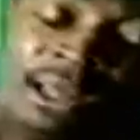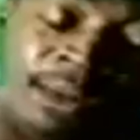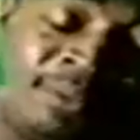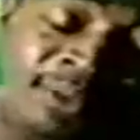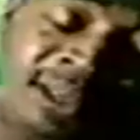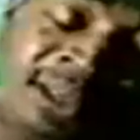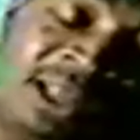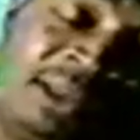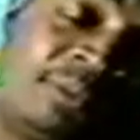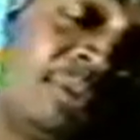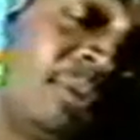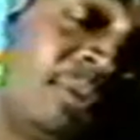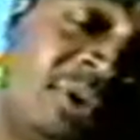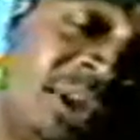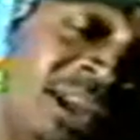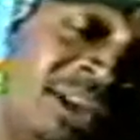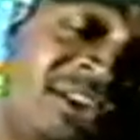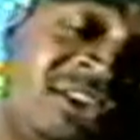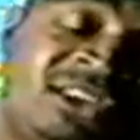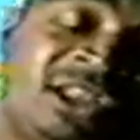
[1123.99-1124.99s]
I mean, they
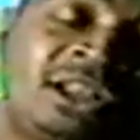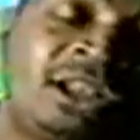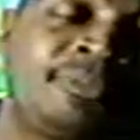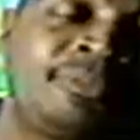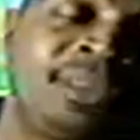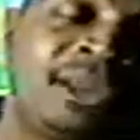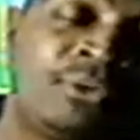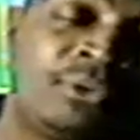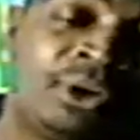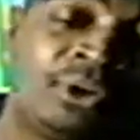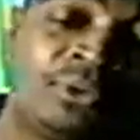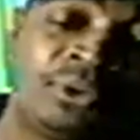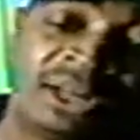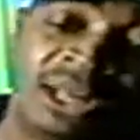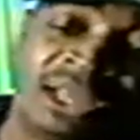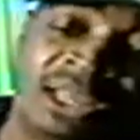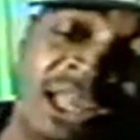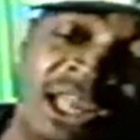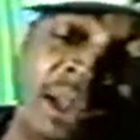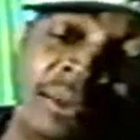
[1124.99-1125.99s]
they set up that way. When
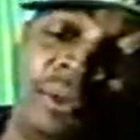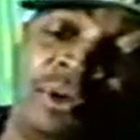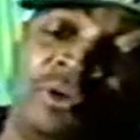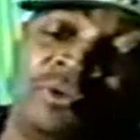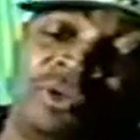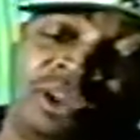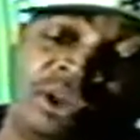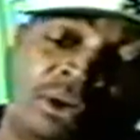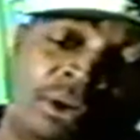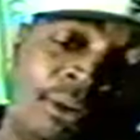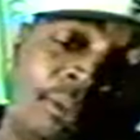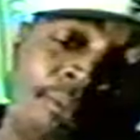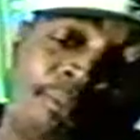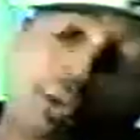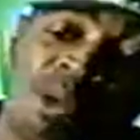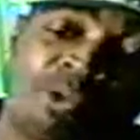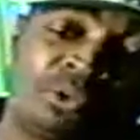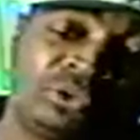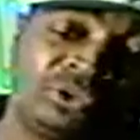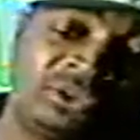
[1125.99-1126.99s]
they came over here on
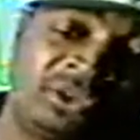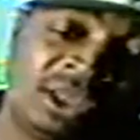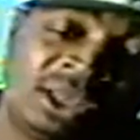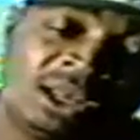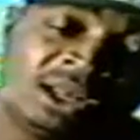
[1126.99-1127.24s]
boats,